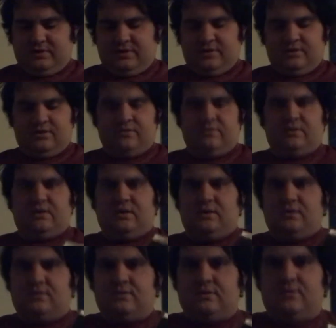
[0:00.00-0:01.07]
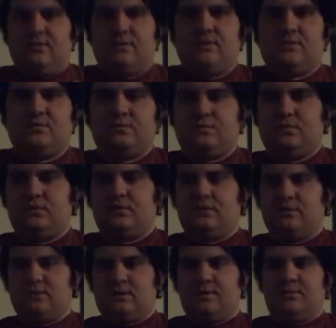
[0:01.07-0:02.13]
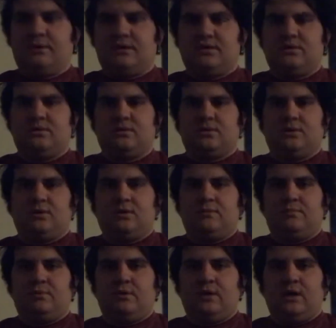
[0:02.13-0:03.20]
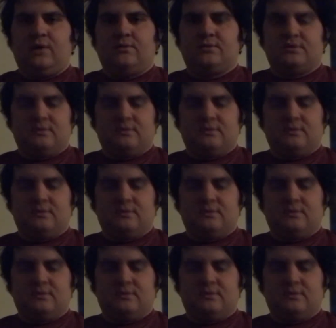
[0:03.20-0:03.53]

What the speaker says: Okay, so that plastic's hard to pull out,